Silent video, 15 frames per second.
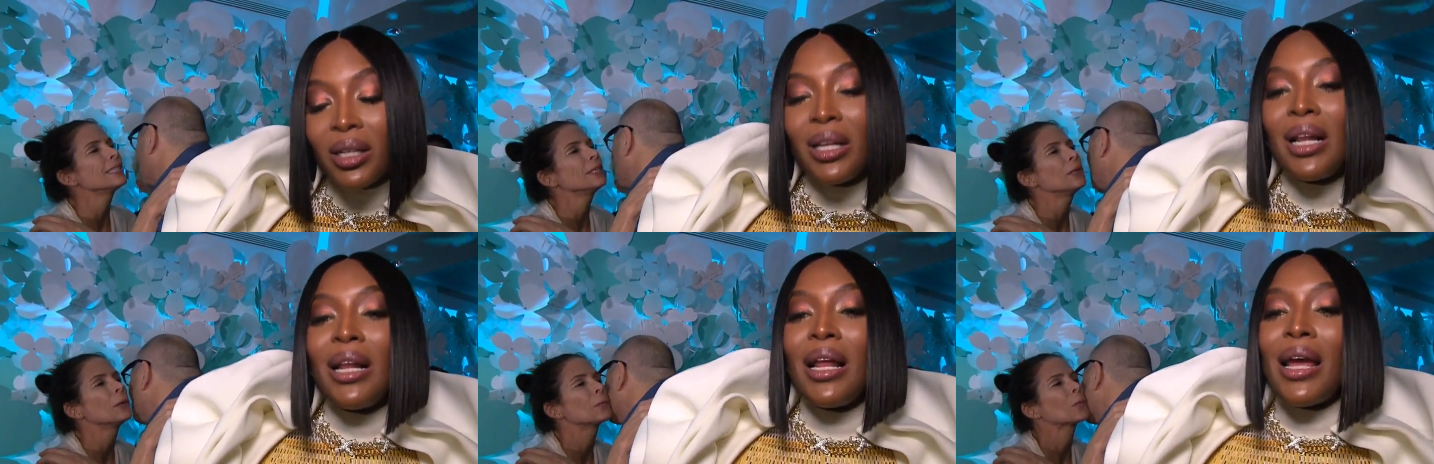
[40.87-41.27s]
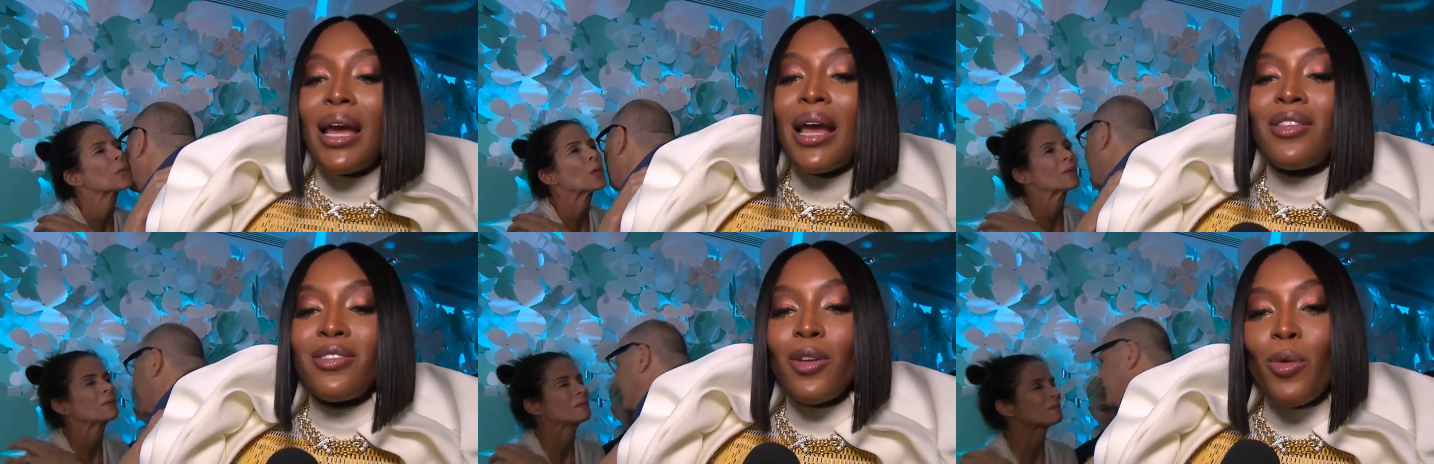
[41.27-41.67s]
Speaker 1: What?
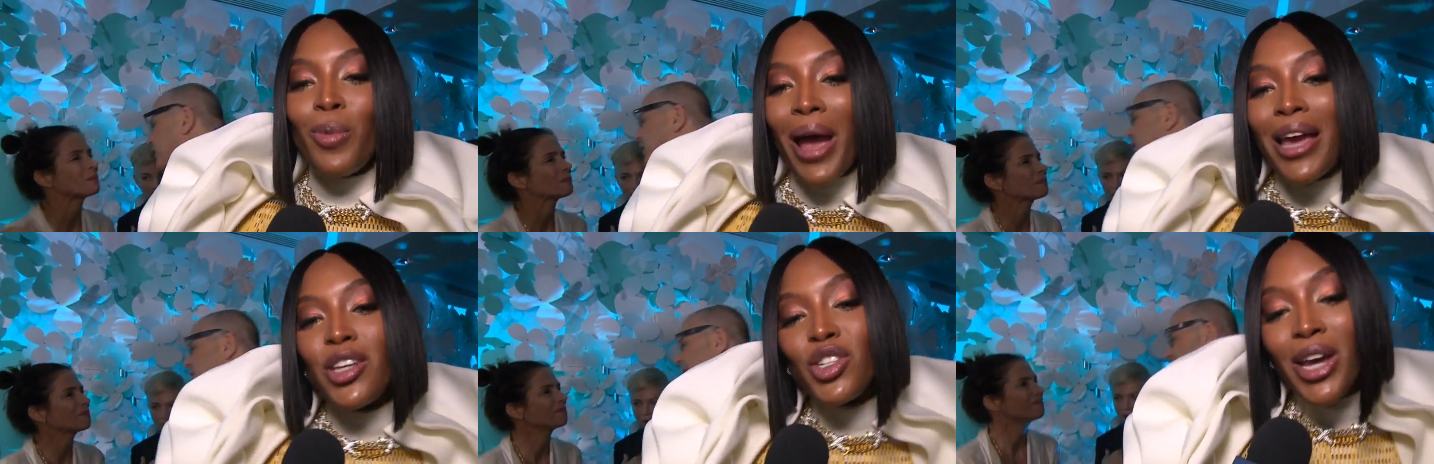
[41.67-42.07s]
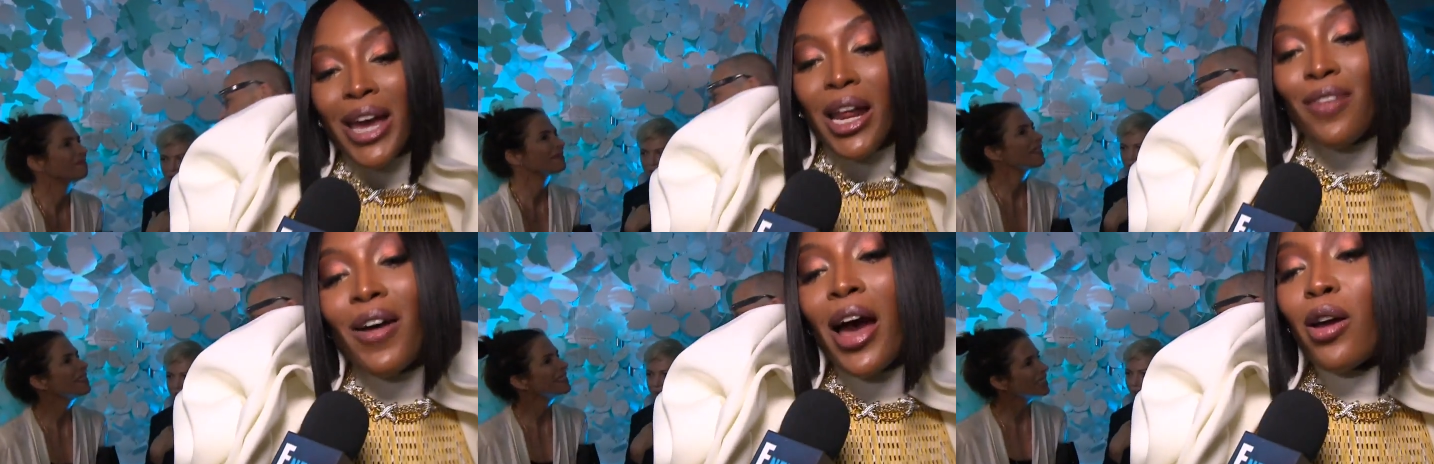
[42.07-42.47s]
It's the waist chain
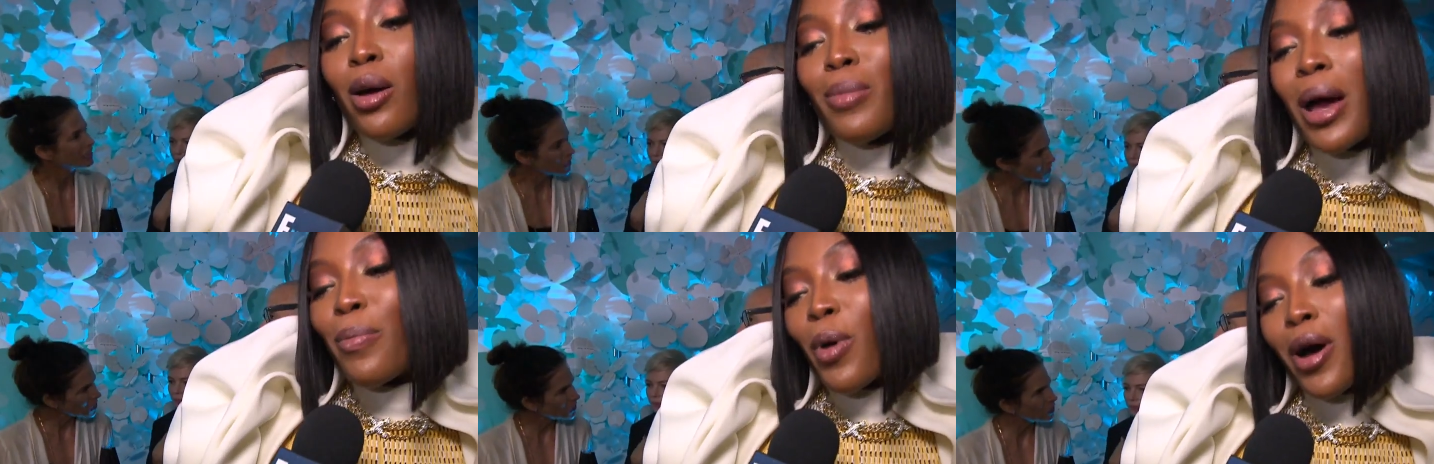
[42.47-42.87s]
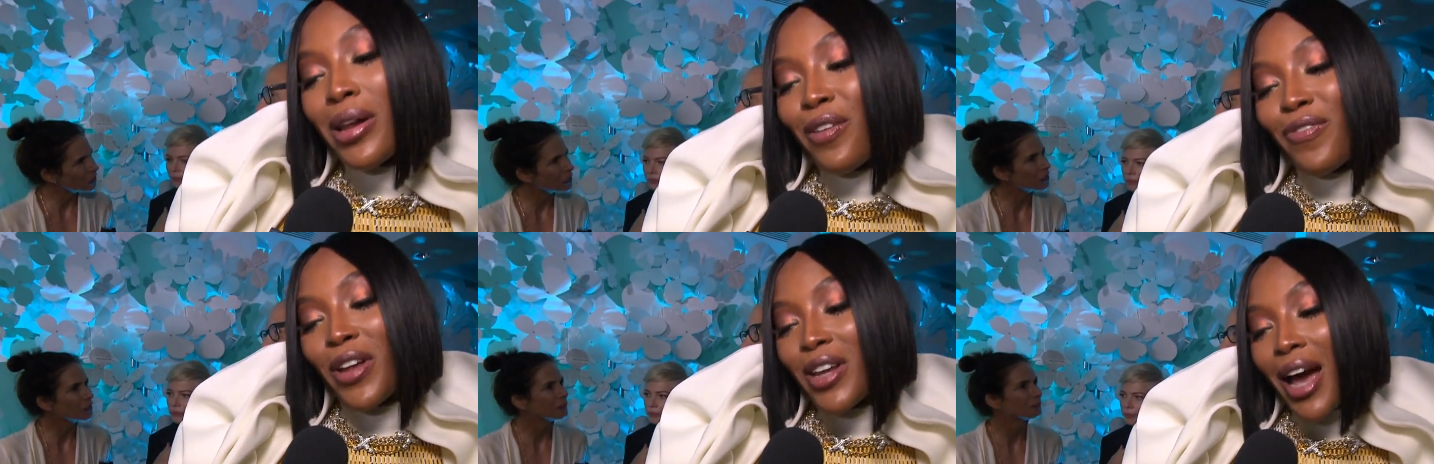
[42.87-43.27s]
I've had on my body
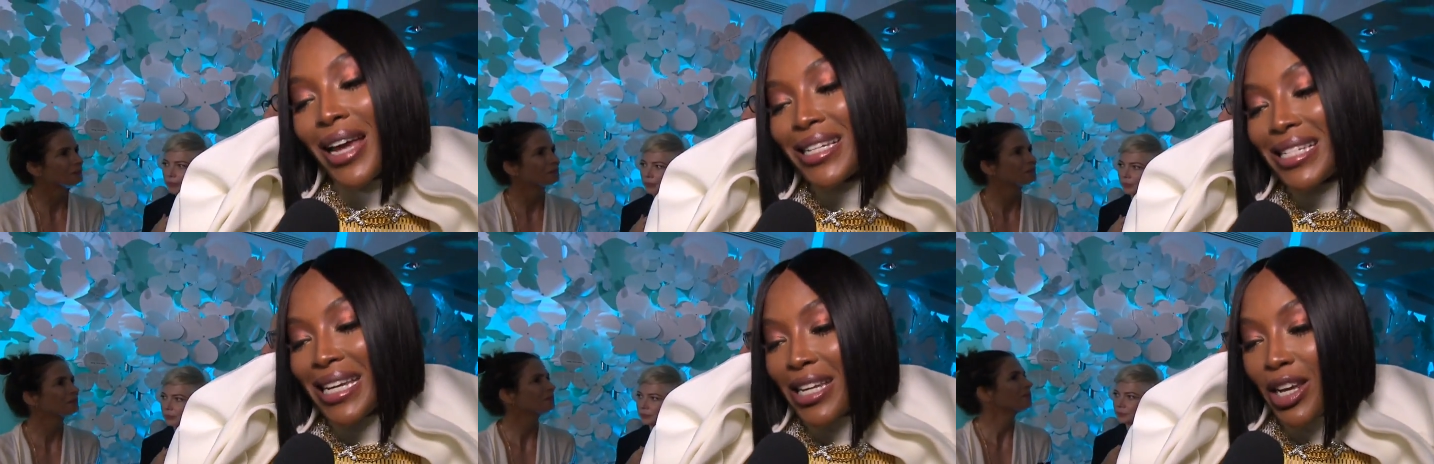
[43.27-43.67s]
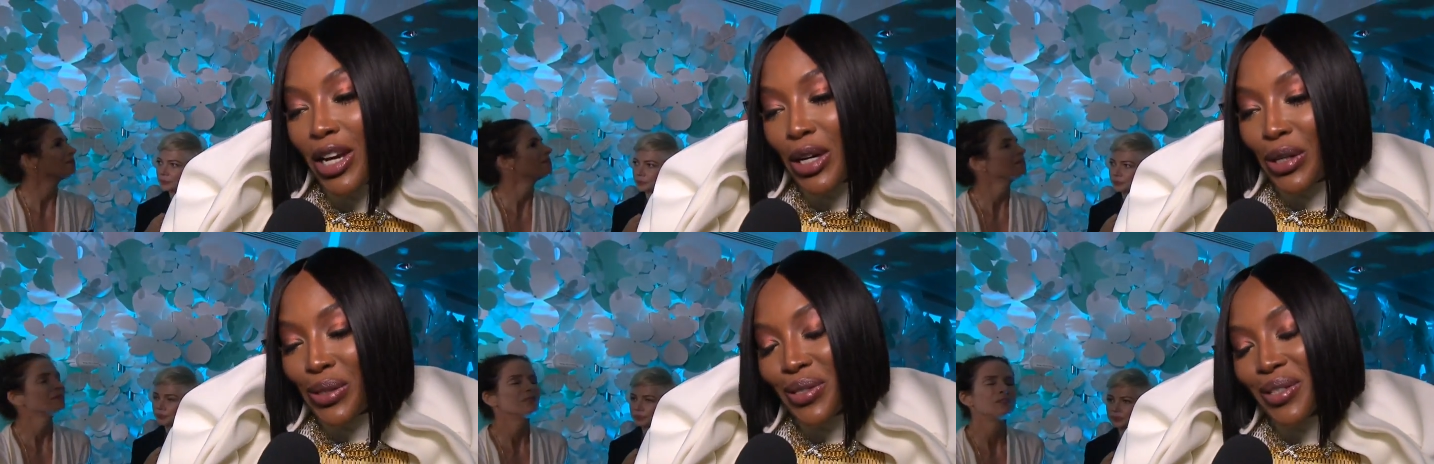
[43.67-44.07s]
for 19
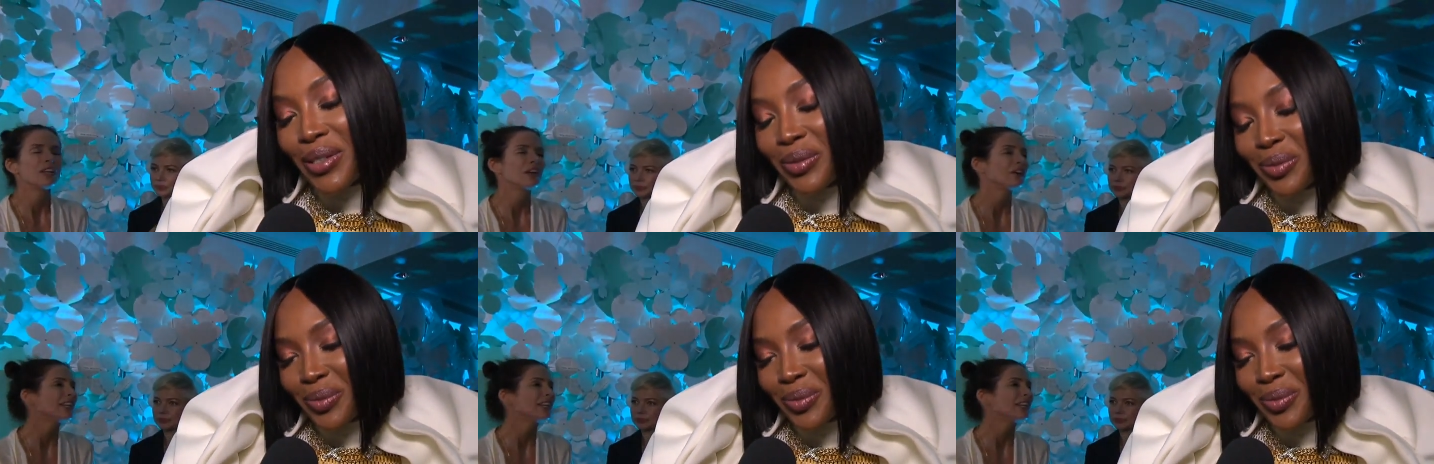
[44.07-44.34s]
years.